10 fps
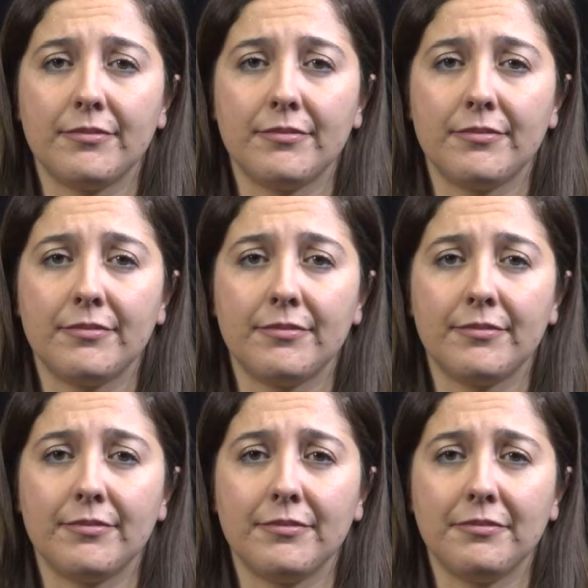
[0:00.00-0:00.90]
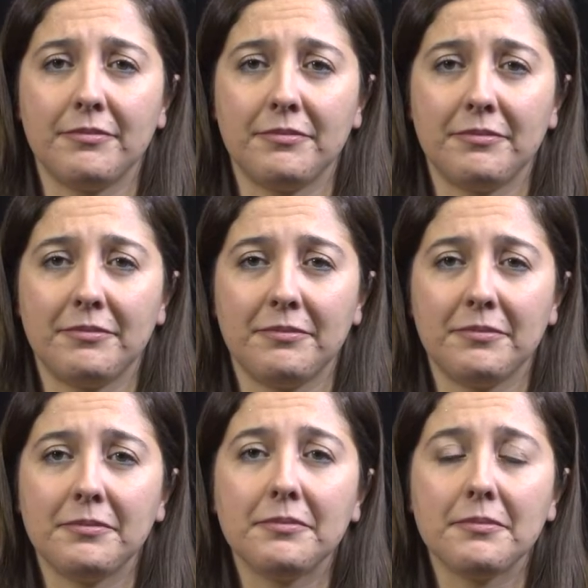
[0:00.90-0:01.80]

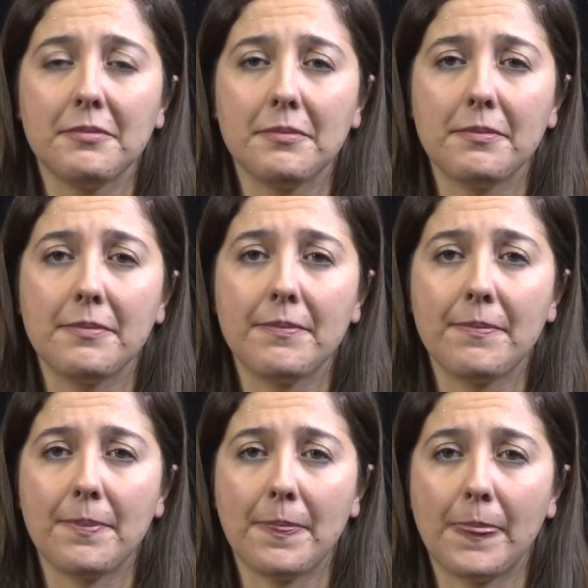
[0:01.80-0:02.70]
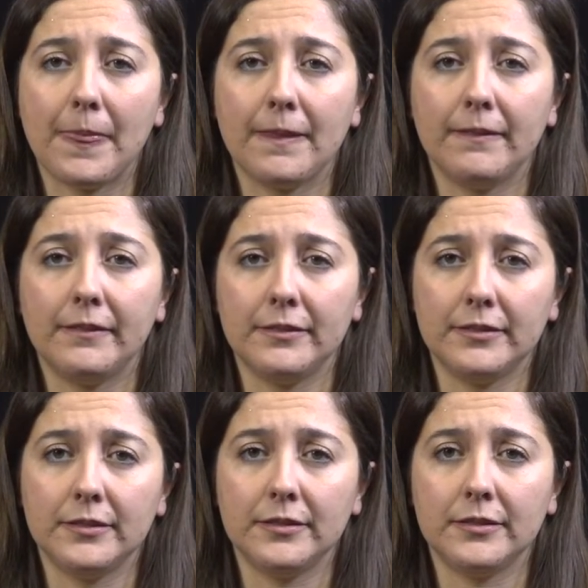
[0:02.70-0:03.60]

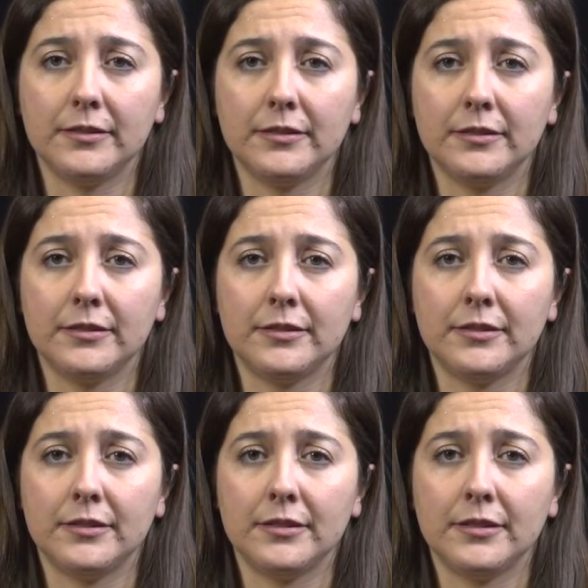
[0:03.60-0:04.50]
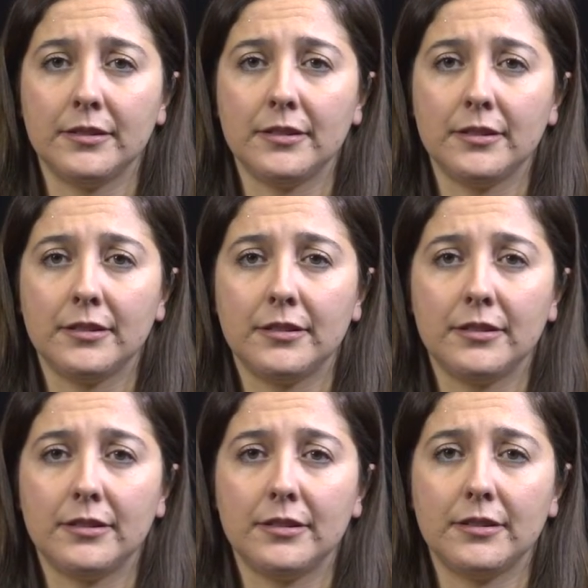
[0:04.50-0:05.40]

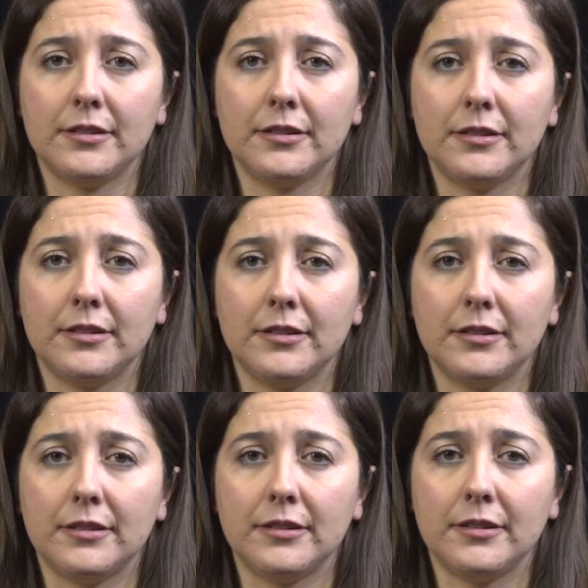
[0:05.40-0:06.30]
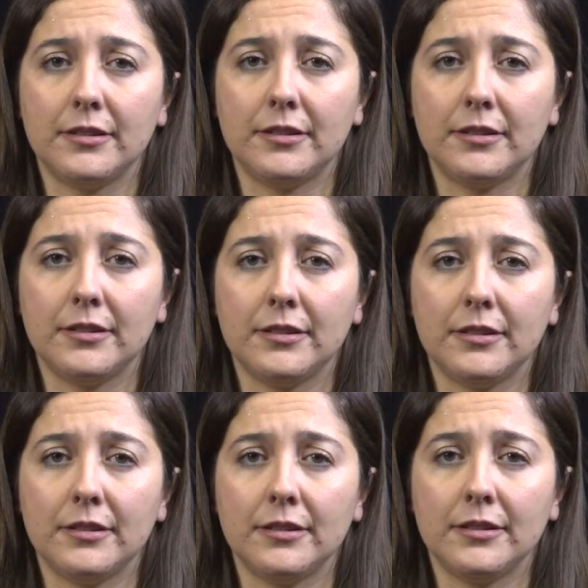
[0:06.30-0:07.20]

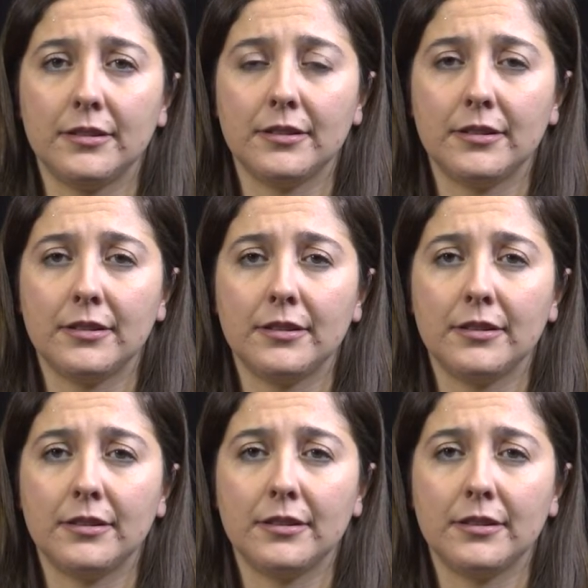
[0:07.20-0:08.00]
(silent)